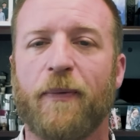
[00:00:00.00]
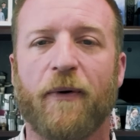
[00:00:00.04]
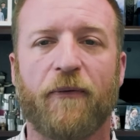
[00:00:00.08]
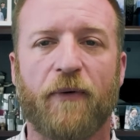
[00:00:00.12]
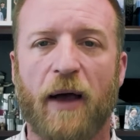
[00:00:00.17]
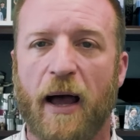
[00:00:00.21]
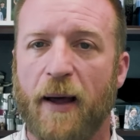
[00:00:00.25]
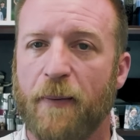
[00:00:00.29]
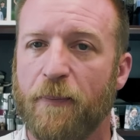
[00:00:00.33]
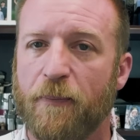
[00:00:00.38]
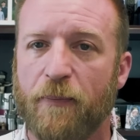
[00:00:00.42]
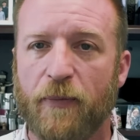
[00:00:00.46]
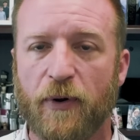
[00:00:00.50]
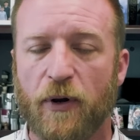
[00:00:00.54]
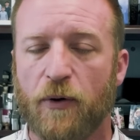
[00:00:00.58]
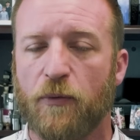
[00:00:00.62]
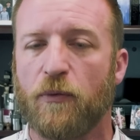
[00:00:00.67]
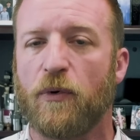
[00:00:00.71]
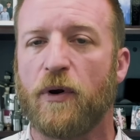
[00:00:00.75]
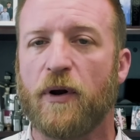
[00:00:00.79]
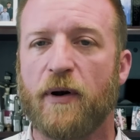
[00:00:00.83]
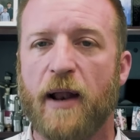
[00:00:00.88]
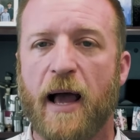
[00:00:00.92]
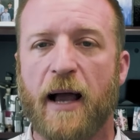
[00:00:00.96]

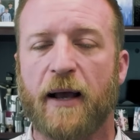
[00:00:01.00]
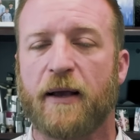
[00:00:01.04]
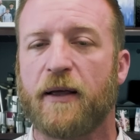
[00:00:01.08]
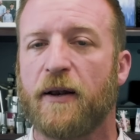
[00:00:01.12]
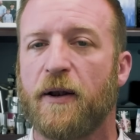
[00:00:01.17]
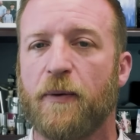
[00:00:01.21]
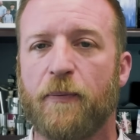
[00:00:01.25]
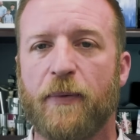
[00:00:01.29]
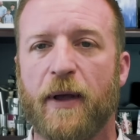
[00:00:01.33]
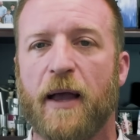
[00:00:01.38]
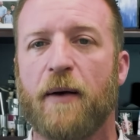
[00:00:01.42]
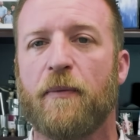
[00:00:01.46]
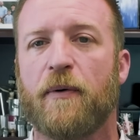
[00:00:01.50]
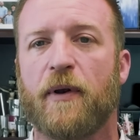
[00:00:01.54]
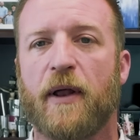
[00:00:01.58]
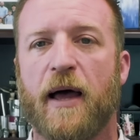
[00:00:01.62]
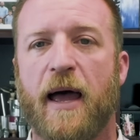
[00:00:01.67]
You're not going to be able